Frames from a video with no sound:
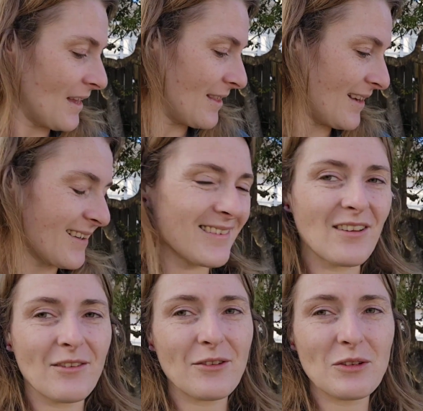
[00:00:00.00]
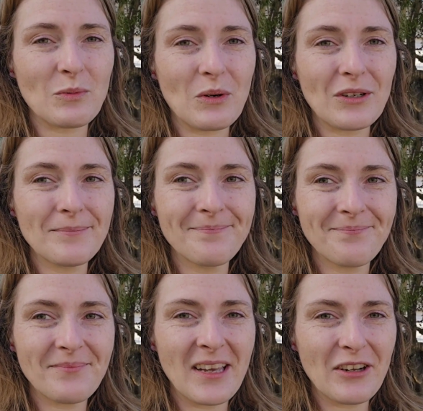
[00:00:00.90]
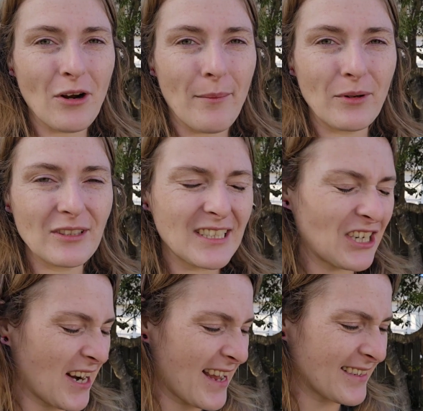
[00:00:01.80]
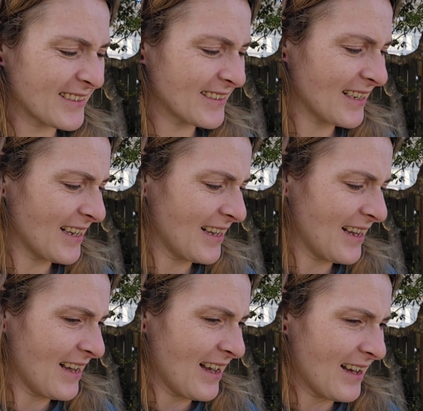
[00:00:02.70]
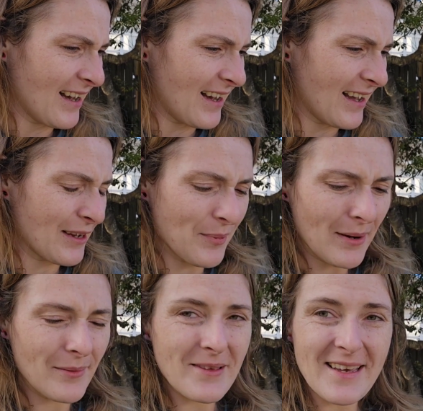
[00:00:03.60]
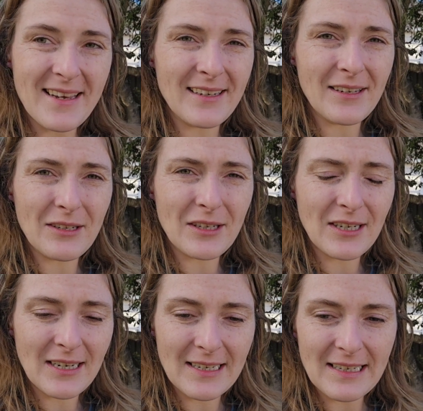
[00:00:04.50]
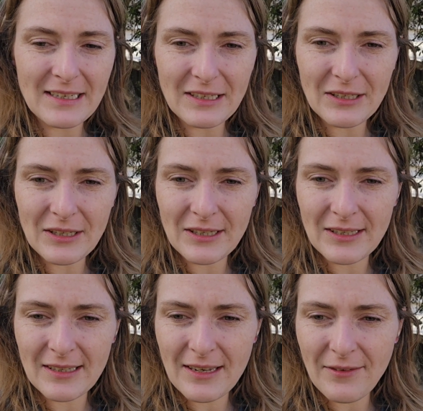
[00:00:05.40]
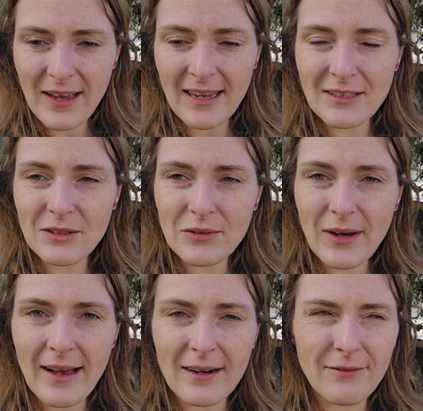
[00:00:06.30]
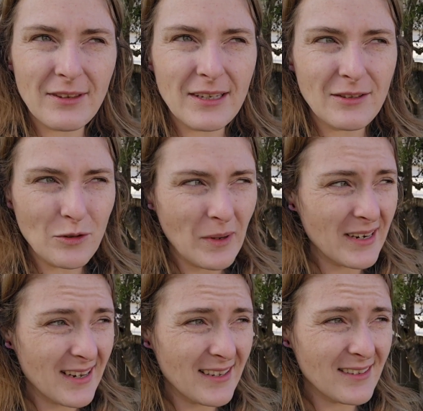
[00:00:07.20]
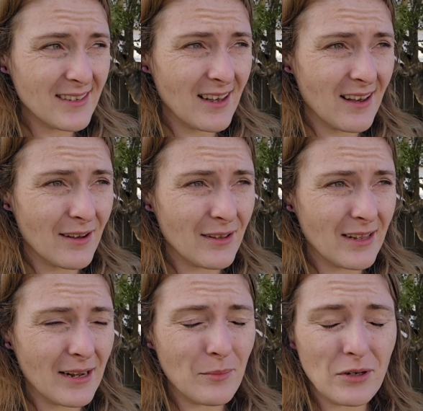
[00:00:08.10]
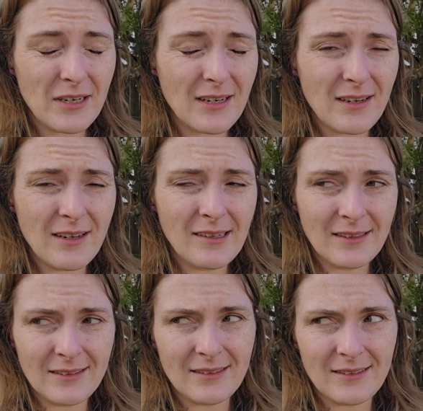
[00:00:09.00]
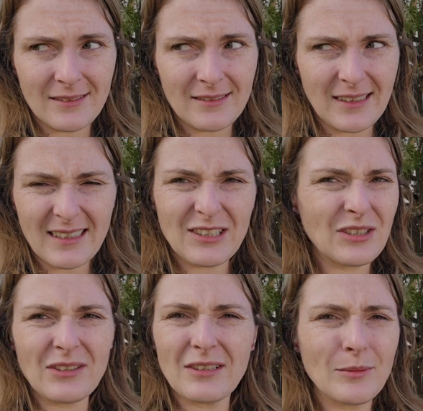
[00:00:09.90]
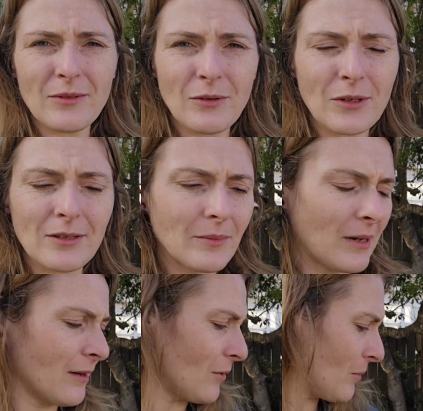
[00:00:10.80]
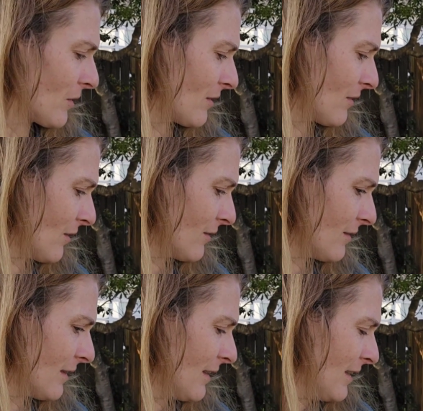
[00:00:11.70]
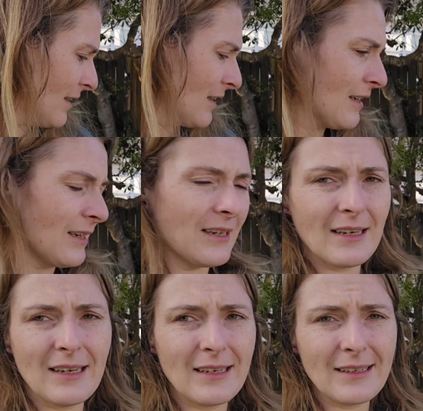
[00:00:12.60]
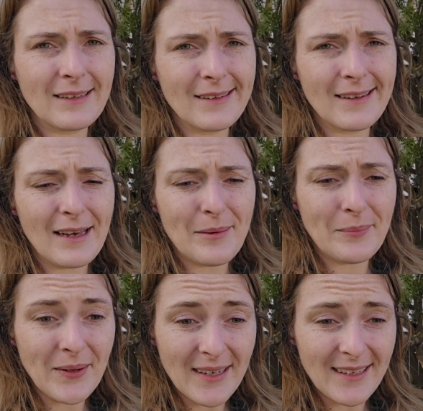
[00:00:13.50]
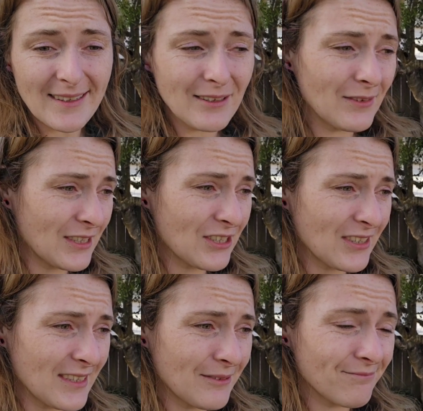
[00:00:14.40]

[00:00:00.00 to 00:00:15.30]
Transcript: that doesn't long for this world. It crumbles in your hands. I could probably get another year if I had to out of the 2x10s that I put in last year or the year before, depending on what part of the garden you look at. But eventually